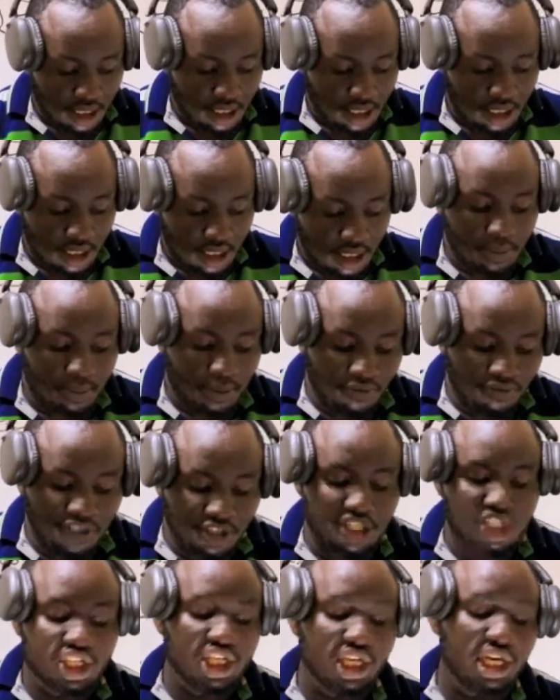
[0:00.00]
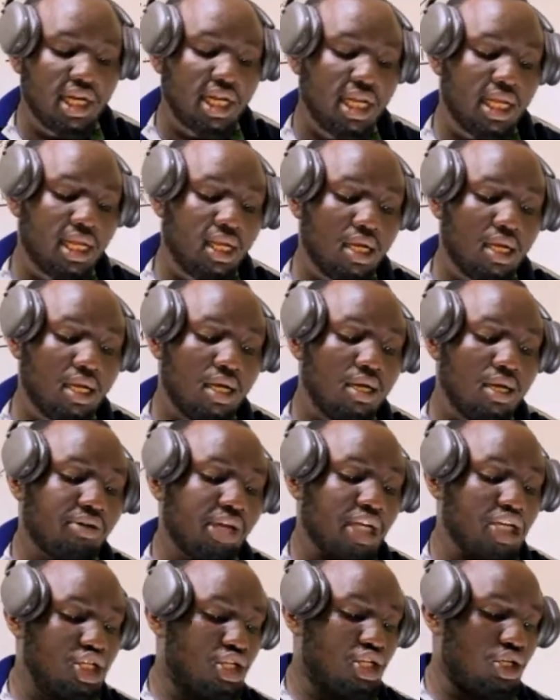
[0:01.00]
the profit sharing
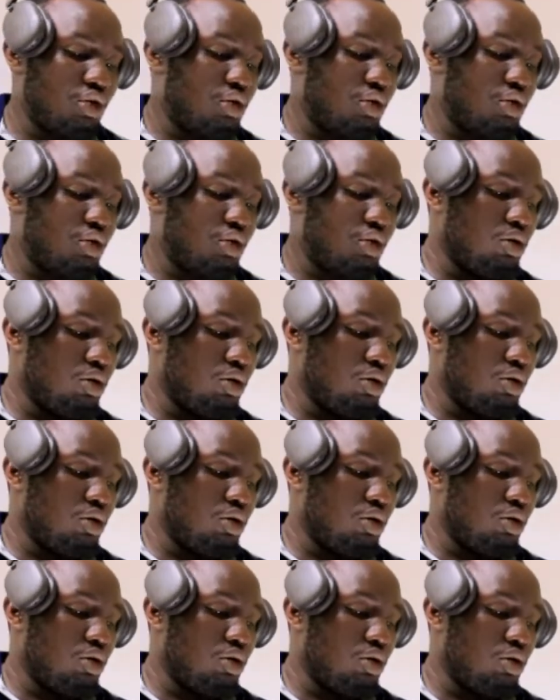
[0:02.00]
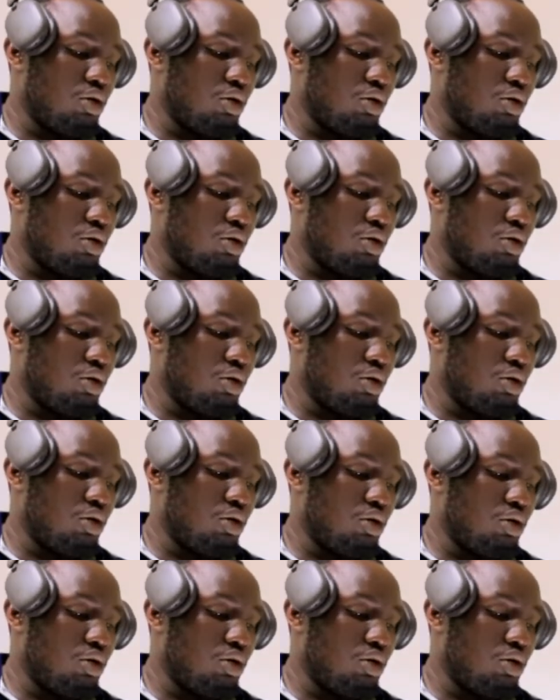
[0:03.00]
ratio was 2:3.